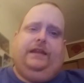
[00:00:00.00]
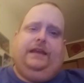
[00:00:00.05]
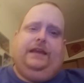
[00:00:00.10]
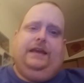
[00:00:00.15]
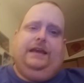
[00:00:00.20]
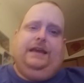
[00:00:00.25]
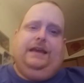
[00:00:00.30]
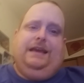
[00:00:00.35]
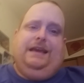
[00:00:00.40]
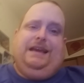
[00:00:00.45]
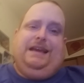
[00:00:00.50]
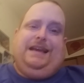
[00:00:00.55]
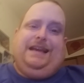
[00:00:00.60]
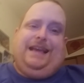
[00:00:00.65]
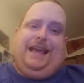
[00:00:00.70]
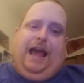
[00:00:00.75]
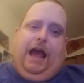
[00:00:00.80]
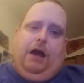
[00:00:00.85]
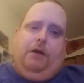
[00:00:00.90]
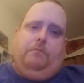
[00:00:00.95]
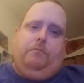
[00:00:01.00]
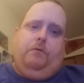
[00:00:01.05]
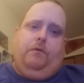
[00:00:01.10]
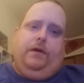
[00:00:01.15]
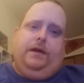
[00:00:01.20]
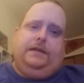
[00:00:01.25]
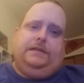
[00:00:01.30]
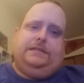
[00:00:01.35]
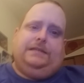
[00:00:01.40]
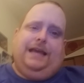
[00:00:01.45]
the
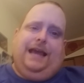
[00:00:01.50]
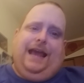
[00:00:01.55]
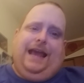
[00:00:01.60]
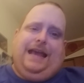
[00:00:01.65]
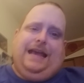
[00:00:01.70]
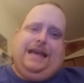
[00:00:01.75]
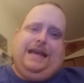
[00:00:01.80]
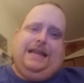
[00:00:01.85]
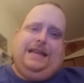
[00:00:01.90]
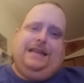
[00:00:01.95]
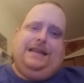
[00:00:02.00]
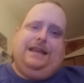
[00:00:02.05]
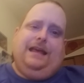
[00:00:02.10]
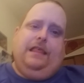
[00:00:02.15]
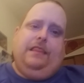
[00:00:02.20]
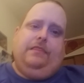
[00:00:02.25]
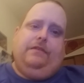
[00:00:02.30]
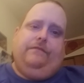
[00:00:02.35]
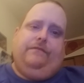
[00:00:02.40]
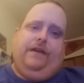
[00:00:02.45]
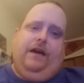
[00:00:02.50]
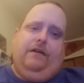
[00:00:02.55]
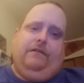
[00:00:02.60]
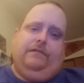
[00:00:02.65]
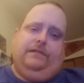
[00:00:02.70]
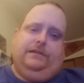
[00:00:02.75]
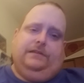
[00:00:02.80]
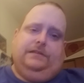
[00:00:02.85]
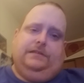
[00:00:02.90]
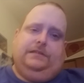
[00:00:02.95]
Cowboys and the
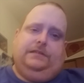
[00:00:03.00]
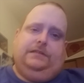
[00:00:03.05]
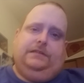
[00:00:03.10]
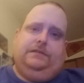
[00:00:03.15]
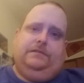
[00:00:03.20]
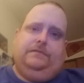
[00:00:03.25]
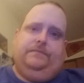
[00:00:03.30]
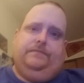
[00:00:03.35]
Falcons.